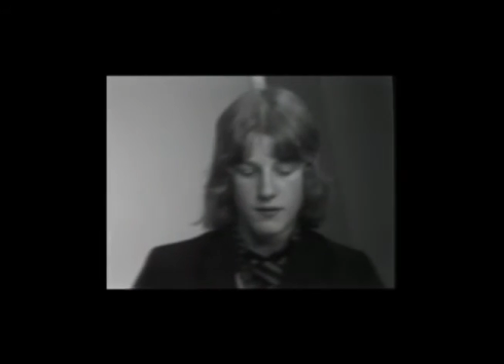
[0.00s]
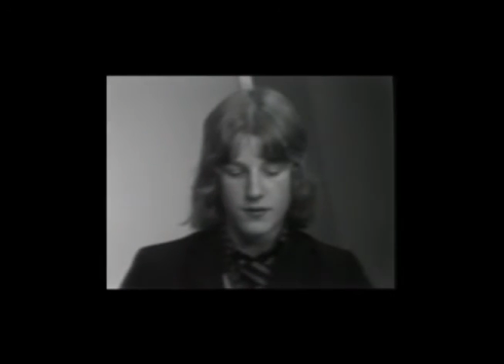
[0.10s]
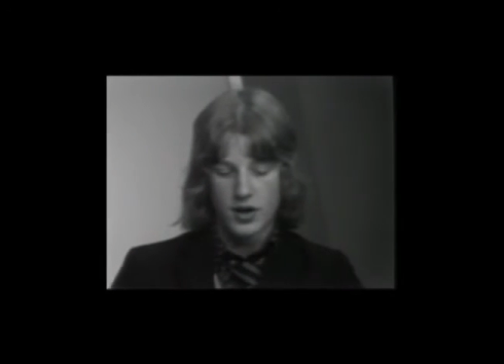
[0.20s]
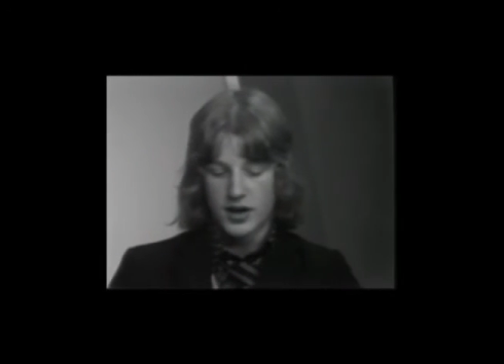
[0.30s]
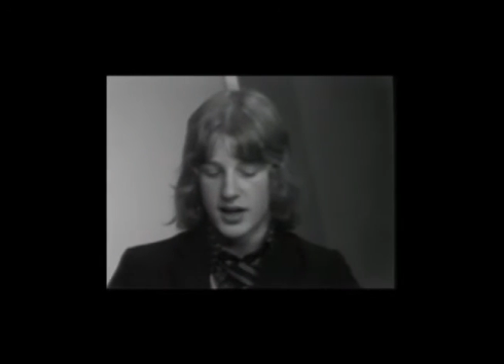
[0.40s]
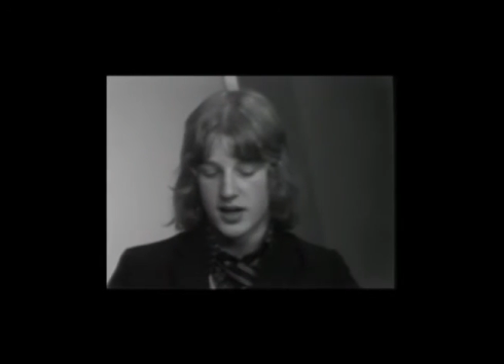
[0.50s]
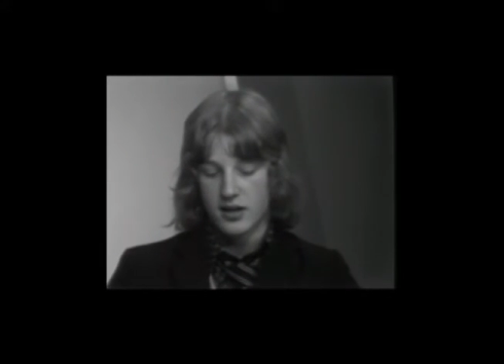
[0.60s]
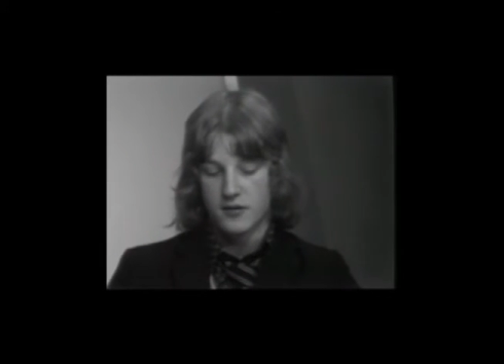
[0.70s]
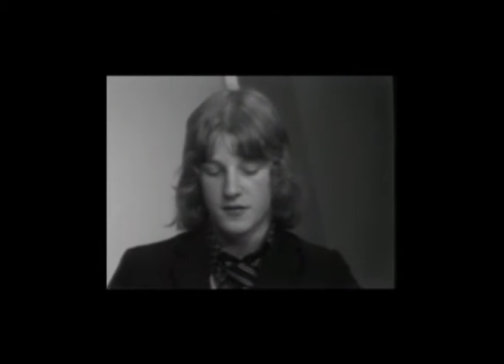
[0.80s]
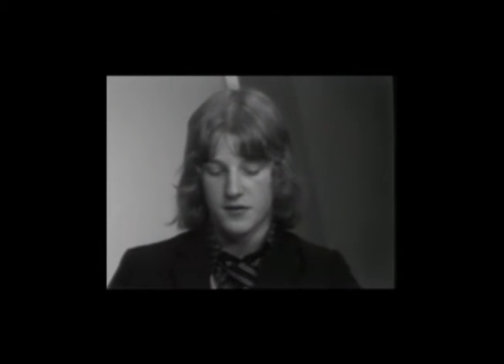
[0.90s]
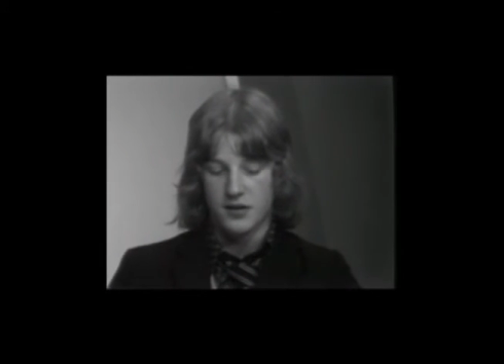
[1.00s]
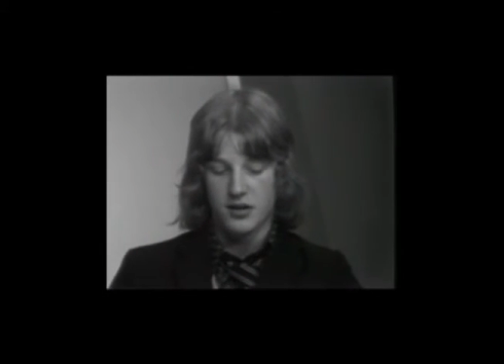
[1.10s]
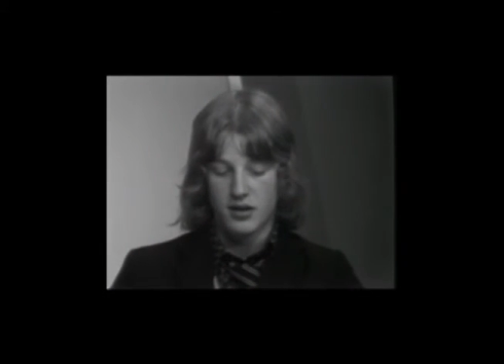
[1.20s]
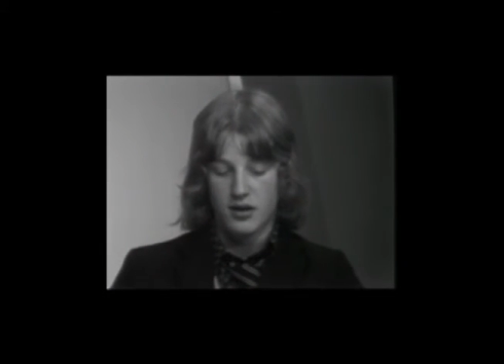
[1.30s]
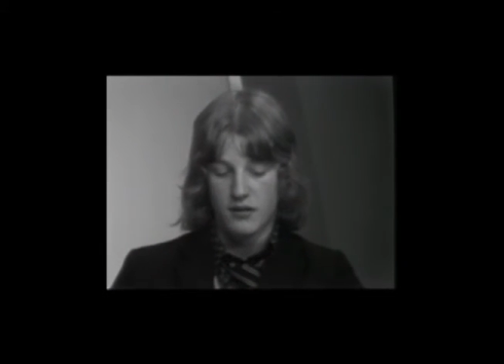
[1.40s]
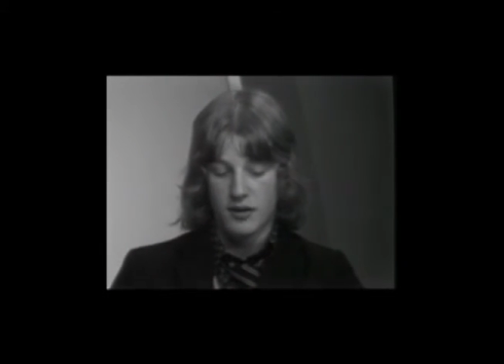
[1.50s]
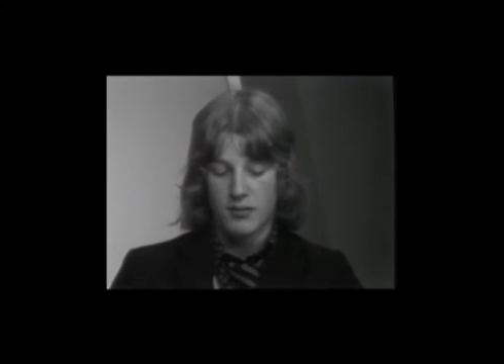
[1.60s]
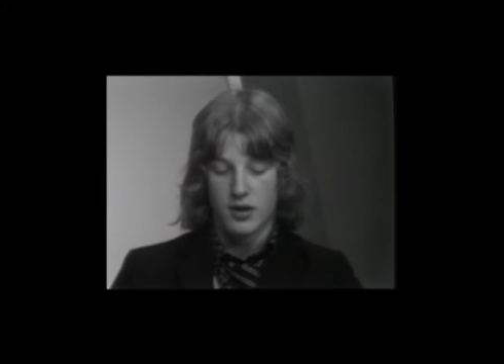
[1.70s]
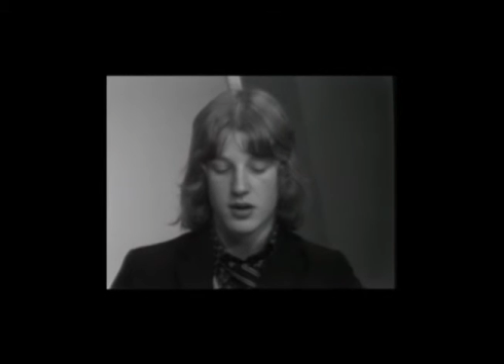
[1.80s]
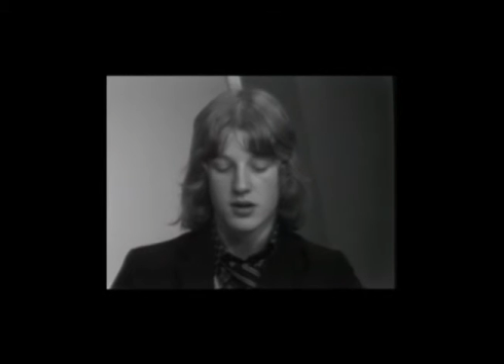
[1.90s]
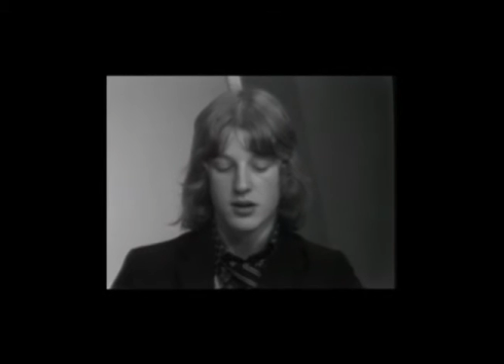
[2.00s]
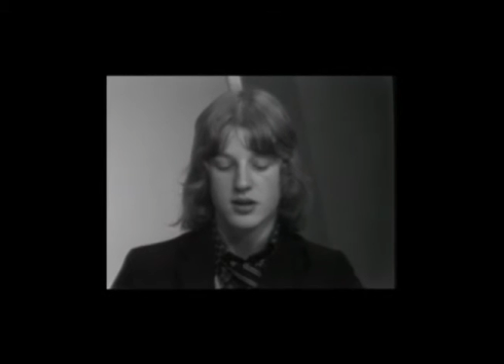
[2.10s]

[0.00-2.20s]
On Friday, the 15th of November,